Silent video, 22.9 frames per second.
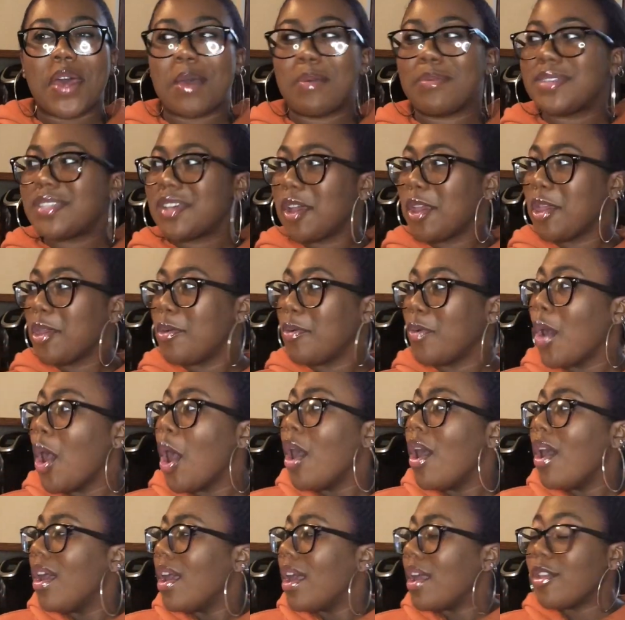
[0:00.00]
I'm going to tell you,
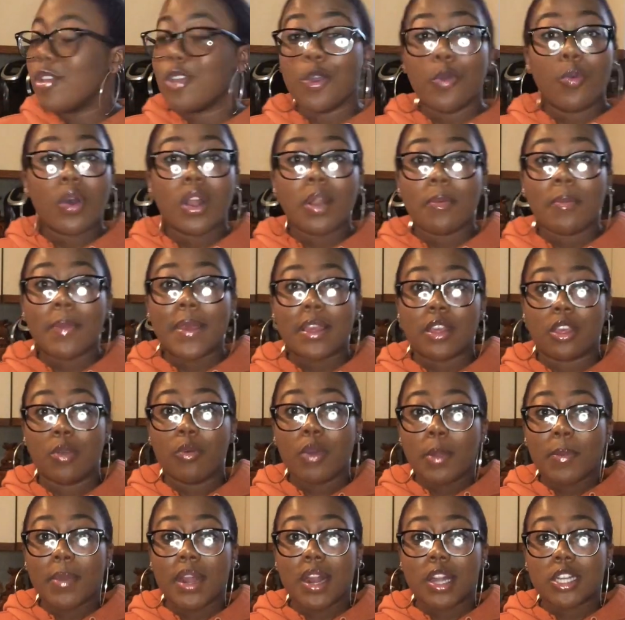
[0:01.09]
you want
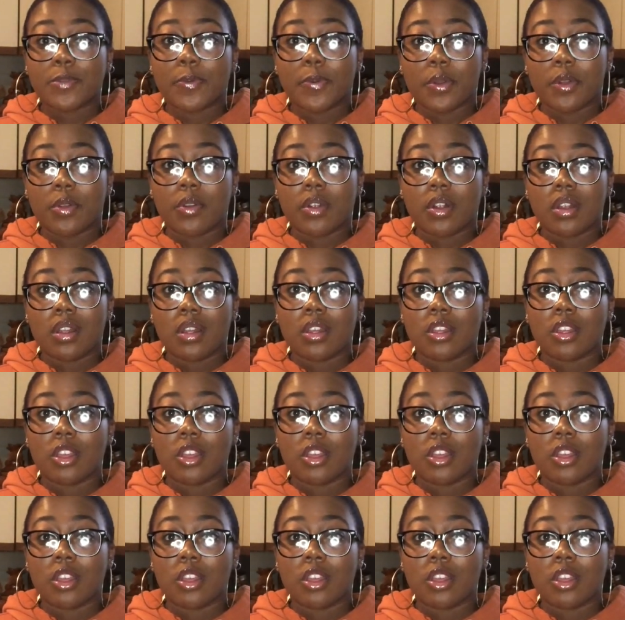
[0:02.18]
to be an entrepreneur.